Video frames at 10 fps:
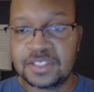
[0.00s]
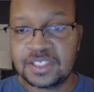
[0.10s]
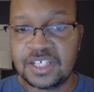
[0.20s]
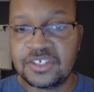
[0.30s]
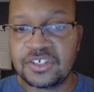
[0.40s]

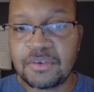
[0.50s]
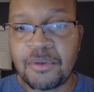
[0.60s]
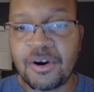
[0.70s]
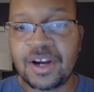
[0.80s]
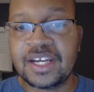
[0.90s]
digital
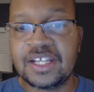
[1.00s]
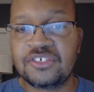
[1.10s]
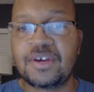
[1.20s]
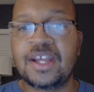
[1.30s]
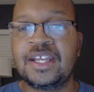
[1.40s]
marketing
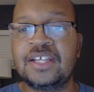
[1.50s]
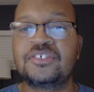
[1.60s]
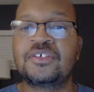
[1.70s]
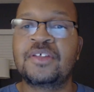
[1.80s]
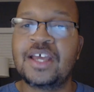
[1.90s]
training
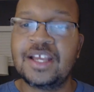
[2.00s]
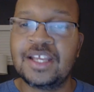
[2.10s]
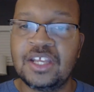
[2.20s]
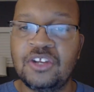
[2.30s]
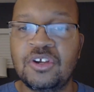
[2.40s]
so that,
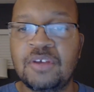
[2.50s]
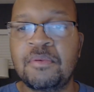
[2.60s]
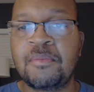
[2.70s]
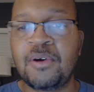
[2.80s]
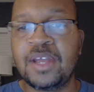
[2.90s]
again, you can
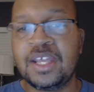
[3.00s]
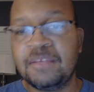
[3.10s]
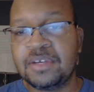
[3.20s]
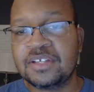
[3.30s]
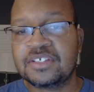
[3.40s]
promote any
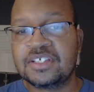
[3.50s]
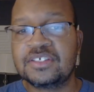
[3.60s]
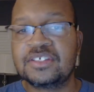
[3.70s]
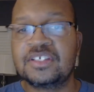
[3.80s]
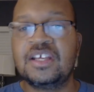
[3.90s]

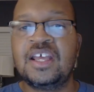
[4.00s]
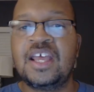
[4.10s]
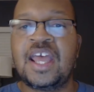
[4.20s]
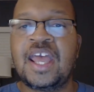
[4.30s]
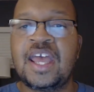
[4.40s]
business.
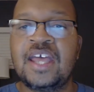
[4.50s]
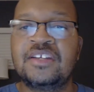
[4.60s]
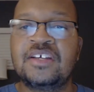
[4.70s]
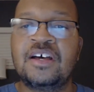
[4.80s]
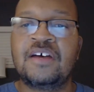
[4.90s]

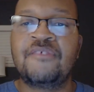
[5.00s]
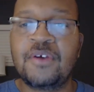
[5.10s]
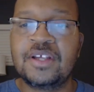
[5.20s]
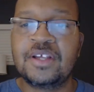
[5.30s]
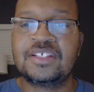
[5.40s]
And
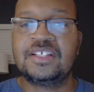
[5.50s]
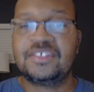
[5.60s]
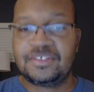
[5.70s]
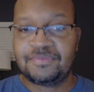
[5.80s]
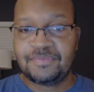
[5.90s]
for
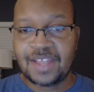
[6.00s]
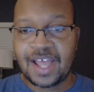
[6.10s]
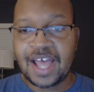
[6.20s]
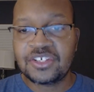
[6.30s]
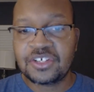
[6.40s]
instance,
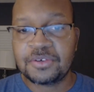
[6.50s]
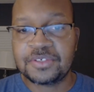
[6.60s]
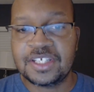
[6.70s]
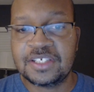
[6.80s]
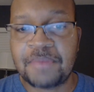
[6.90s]
I
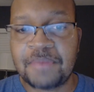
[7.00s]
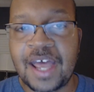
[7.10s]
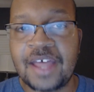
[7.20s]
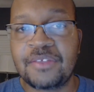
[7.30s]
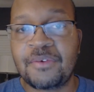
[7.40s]
chose this
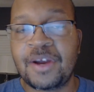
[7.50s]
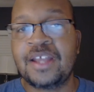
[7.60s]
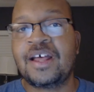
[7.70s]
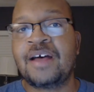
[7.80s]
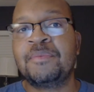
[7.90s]
path,
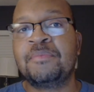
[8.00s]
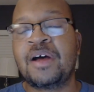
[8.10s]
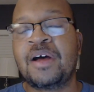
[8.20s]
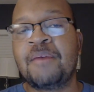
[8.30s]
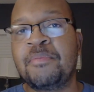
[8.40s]
right?
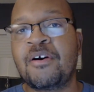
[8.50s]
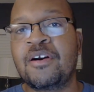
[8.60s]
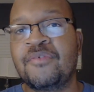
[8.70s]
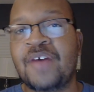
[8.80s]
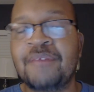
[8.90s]
I'm a
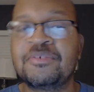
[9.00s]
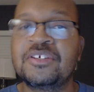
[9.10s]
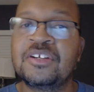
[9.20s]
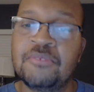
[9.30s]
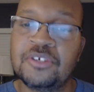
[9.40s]
part of
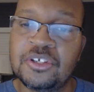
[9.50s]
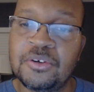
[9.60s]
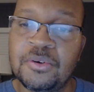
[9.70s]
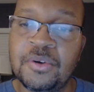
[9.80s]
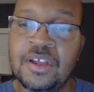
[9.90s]
option number
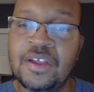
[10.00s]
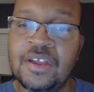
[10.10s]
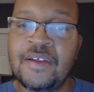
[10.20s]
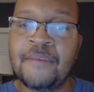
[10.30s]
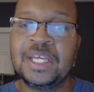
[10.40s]
2
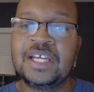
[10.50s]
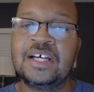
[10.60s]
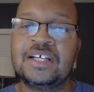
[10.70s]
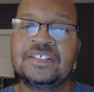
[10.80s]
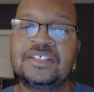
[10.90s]

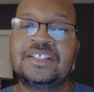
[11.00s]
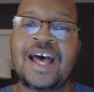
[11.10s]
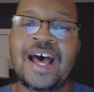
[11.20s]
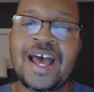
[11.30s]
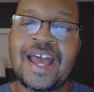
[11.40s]
because
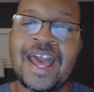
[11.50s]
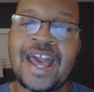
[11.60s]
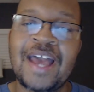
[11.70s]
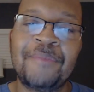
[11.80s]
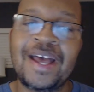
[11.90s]
I
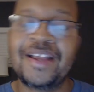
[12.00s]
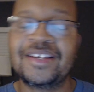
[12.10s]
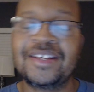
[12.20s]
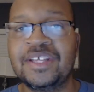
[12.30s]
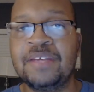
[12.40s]
am
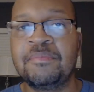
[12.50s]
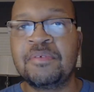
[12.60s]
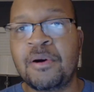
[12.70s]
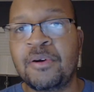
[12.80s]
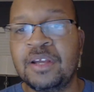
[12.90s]
actively
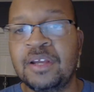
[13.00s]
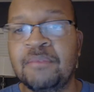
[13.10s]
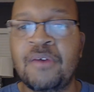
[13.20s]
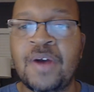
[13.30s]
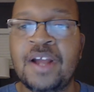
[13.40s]
promoting
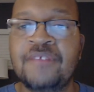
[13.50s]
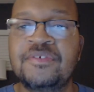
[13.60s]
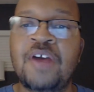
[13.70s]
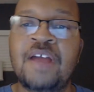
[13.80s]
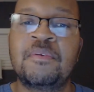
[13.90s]
my wife's
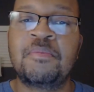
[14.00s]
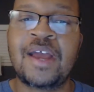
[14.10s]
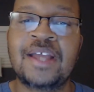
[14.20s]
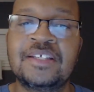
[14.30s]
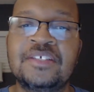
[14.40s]
private
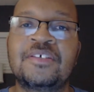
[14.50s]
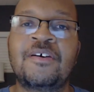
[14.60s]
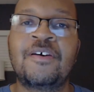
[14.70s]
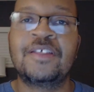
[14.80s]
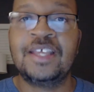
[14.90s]
practice
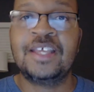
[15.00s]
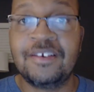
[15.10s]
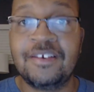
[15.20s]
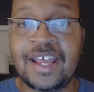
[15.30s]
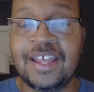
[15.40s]
on the
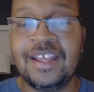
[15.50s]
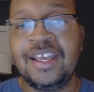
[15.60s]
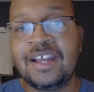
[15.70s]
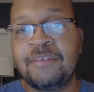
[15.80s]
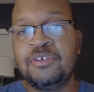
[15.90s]
internet.
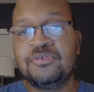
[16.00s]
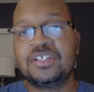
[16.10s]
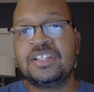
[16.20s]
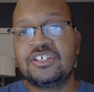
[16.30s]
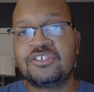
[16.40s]
And I'm
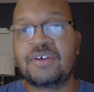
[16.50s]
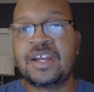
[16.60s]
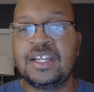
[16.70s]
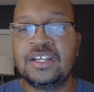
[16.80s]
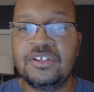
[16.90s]
using this
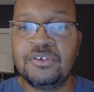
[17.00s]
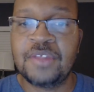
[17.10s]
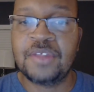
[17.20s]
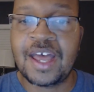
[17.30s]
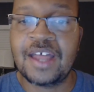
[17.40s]
training to do
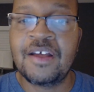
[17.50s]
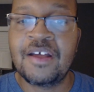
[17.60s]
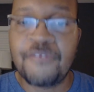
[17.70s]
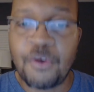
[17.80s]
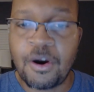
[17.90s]
that
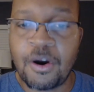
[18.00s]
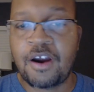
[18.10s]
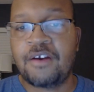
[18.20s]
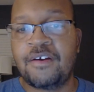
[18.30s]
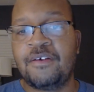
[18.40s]
for
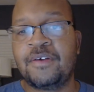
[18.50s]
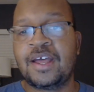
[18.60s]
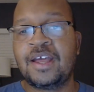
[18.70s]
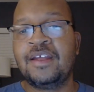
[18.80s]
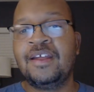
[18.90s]
her,
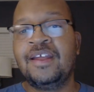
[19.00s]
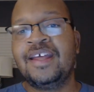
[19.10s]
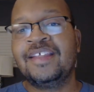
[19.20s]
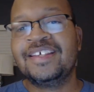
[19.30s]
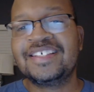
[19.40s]
okay?
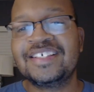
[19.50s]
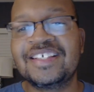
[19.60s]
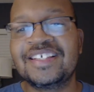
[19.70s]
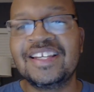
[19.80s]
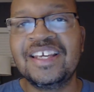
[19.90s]
And this is
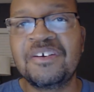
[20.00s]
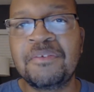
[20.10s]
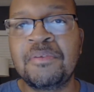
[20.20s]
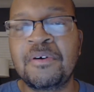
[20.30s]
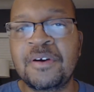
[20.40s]
the
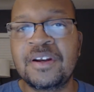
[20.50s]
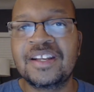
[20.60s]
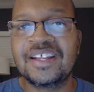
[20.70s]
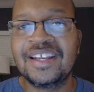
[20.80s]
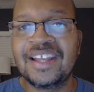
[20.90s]
leaderboard
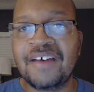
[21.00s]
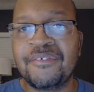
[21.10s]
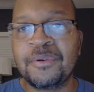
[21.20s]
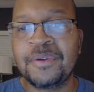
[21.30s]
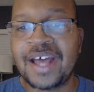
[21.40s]

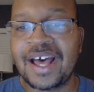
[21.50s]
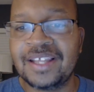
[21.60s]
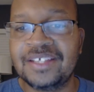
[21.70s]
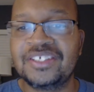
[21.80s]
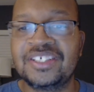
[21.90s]
level
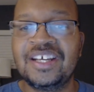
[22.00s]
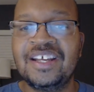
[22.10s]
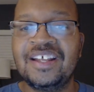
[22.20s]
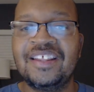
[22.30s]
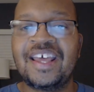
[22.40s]
knowledge
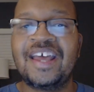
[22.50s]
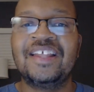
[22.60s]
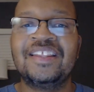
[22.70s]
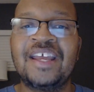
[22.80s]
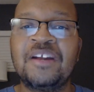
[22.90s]

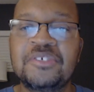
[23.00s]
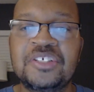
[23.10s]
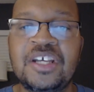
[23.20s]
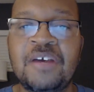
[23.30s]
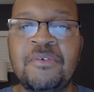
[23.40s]
that they don't
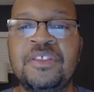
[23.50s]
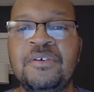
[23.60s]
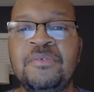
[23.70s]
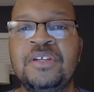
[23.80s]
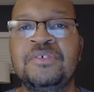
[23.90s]
share with
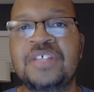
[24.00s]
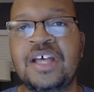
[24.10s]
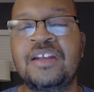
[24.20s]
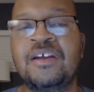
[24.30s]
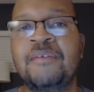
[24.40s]
you when you
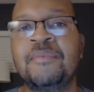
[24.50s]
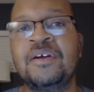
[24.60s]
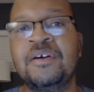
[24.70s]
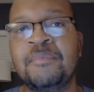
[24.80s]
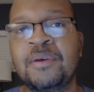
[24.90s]
sign up.
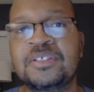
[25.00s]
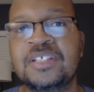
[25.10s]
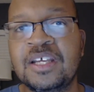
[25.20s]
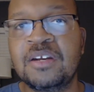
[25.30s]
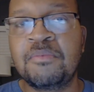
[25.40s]
Most
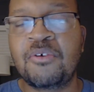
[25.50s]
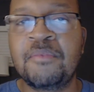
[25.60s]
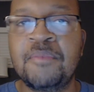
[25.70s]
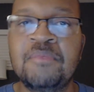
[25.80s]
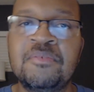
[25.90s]

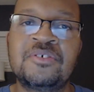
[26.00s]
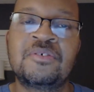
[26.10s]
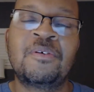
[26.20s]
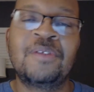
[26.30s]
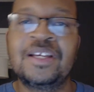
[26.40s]
leaderboard members
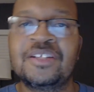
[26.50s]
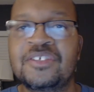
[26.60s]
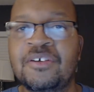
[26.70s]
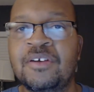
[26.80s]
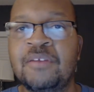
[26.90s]
are only
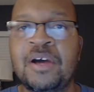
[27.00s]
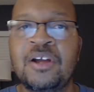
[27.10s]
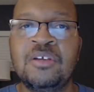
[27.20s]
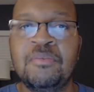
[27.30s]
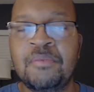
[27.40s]
concerned
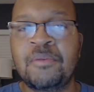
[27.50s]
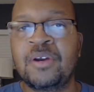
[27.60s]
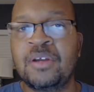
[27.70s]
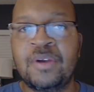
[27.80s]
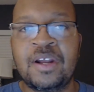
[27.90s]
about you
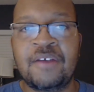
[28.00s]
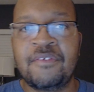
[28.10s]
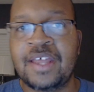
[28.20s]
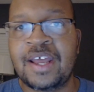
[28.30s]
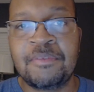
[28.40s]
promoting whatever
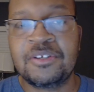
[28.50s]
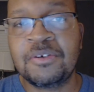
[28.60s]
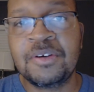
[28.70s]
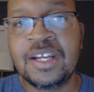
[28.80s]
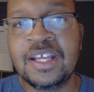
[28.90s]
that
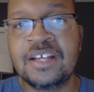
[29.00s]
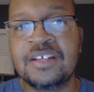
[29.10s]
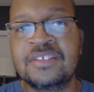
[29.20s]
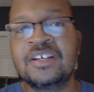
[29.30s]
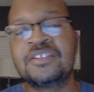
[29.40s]
opportunity
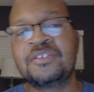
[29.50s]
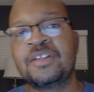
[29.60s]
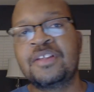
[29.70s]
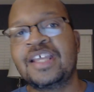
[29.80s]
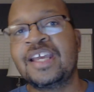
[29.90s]
is so
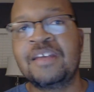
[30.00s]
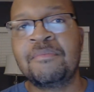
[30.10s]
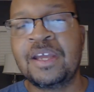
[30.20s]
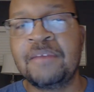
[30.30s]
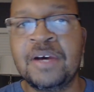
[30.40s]
that they can
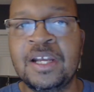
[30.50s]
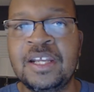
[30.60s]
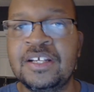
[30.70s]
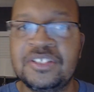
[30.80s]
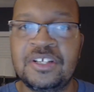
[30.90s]
make money
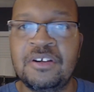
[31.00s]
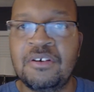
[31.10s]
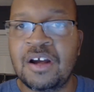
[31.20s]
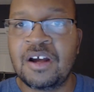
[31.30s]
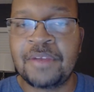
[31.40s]
because they're
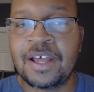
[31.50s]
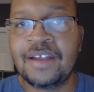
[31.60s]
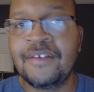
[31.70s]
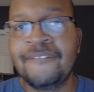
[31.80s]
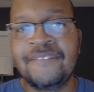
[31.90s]
your upline.
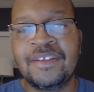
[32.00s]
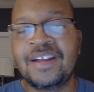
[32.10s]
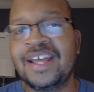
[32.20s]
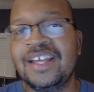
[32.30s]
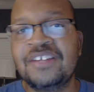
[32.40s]
They're
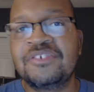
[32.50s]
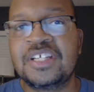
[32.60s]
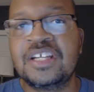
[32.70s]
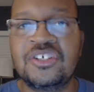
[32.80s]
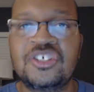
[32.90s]
not
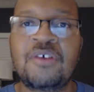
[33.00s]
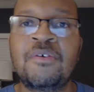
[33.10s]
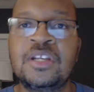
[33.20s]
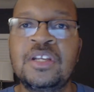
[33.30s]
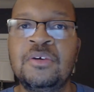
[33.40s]
interested in
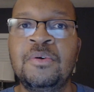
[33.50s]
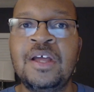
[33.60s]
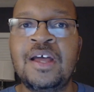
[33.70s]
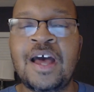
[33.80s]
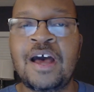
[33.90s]
showing you
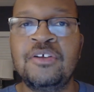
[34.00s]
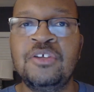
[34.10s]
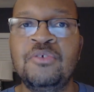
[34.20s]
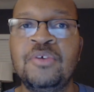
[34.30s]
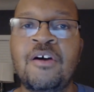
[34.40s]
how
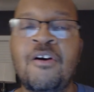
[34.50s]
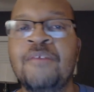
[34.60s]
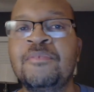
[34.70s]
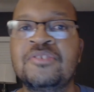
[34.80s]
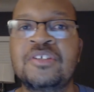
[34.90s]
you can
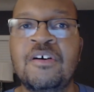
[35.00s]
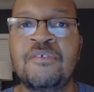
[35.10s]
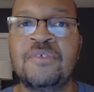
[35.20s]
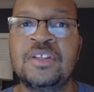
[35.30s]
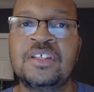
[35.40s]
arm
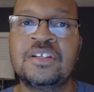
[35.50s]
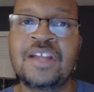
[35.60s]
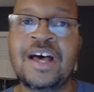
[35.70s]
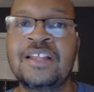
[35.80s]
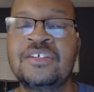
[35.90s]
yourself with the
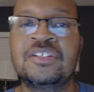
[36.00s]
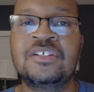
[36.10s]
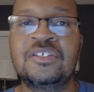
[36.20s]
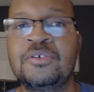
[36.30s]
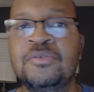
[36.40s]
knowledge and
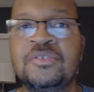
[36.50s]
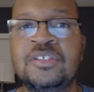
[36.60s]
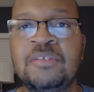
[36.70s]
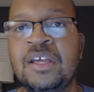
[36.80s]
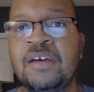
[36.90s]
the tools
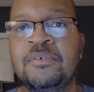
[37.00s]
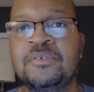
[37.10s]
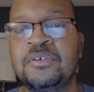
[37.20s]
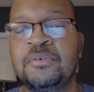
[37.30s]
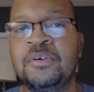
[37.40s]
to be able
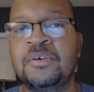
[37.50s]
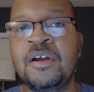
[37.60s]
to